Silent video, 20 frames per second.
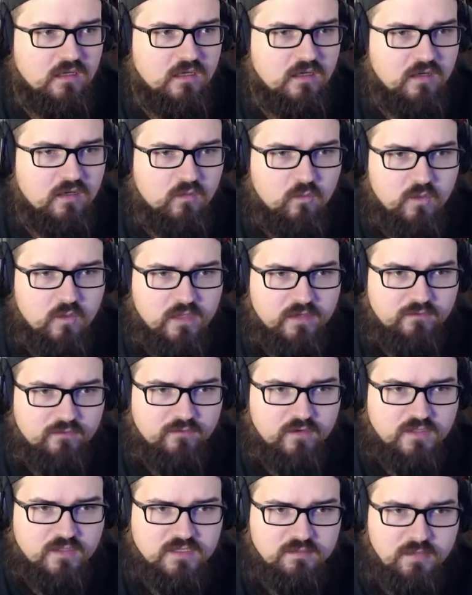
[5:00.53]
what the
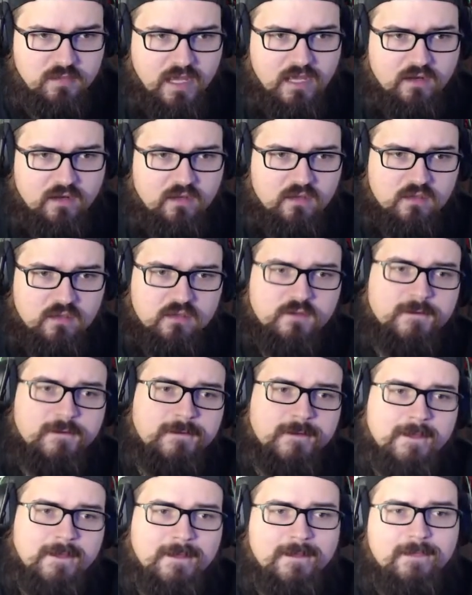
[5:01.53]
fuss is bad.
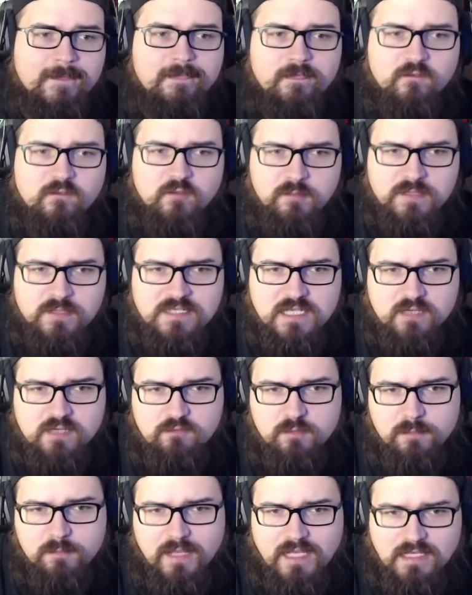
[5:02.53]
Nothing beside
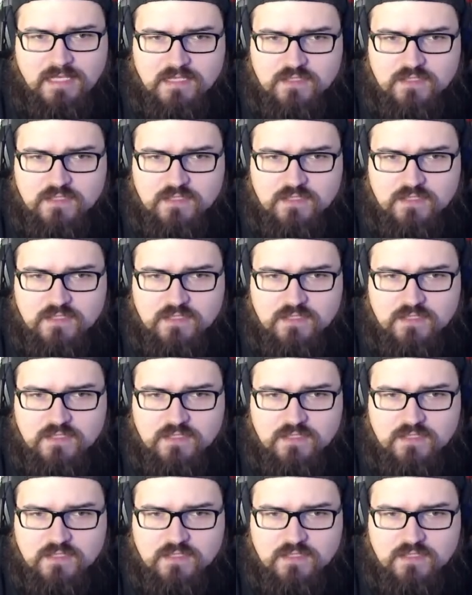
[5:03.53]
remains